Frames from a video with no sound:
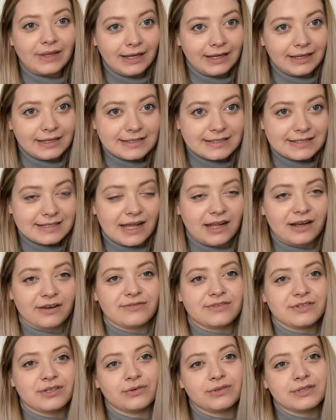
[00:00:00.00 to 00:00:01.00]
itself,
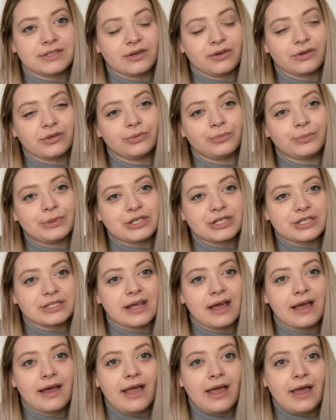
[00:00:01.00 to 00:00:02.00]
so it's going to be just
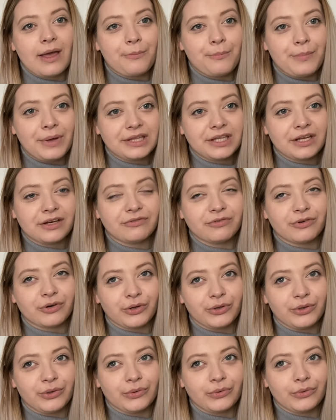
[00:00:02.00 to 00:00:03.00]
better for
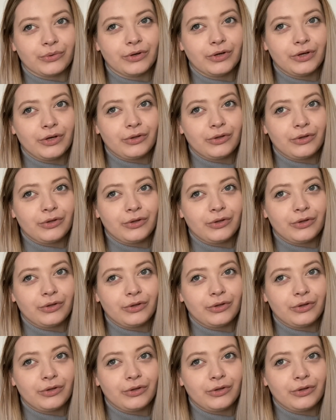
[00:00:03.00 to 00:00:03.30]
you